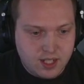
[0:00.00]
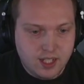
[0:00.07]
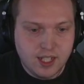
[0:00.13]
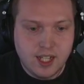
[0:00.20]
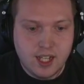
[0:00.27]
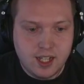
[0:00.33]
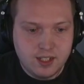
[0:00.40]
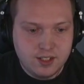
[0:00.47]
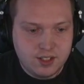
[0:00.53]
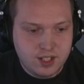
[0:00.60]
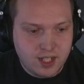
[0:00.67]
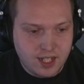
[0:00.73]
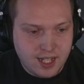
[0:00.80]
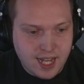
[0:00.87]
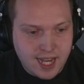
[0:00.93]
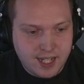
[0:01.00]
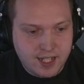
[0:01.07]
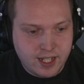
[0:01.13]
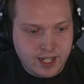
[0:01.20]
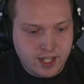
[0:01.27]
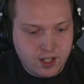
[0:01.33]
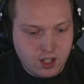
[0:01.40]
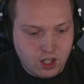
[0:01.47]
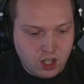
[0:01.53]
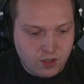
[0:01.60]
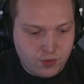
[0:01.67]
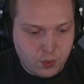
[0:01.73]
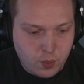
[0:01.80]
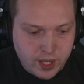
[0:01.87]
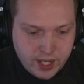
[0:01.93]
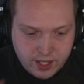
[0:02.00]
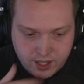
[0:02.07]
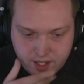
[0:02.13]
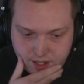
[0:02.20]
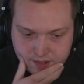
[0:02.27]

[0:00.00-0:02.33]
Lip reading: Last landing of the week.